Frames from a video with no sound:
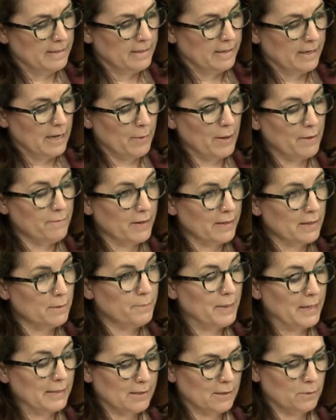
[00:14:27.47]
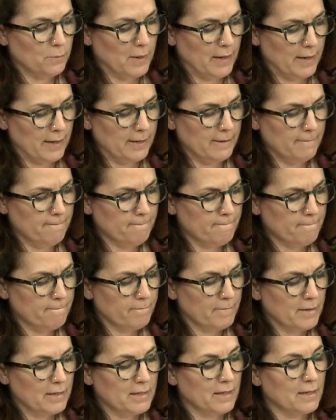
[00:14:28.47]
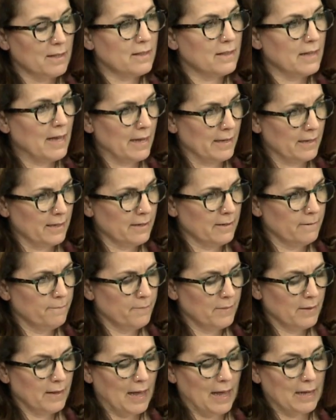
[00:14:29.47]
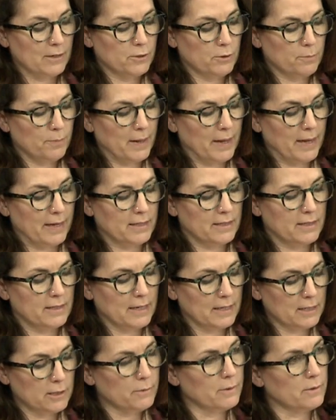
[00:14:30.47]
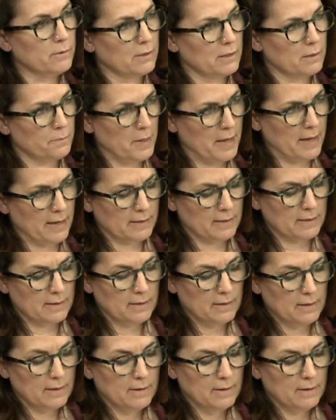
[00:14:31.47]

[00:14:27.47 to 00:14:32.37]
However, the best way to thank and to pay genuine respect